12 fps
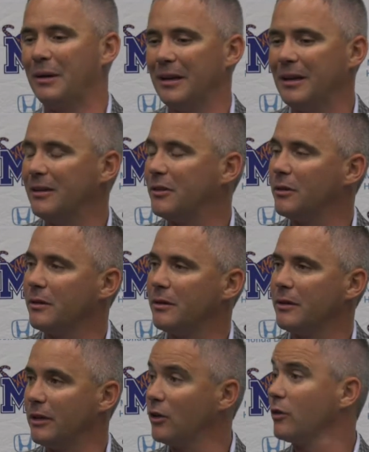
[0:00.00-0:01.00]
lean to
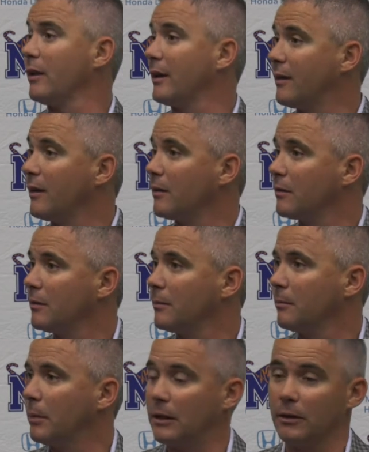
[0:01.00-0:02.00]
your like this
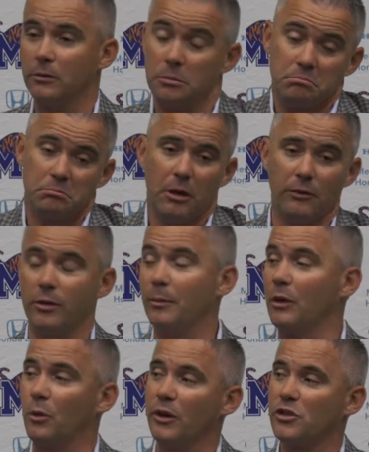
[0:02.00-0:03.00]
because of some
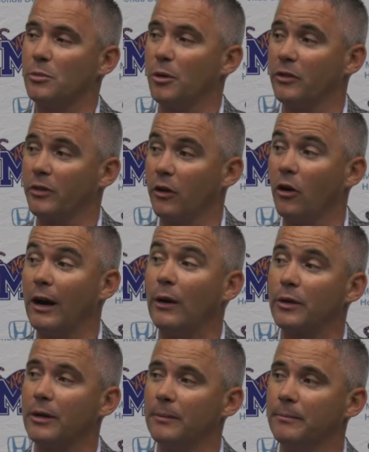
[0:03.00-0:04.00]
of the question marks that are
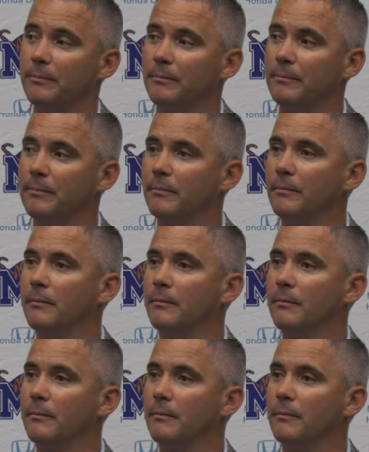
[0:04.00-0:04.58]
out there. There's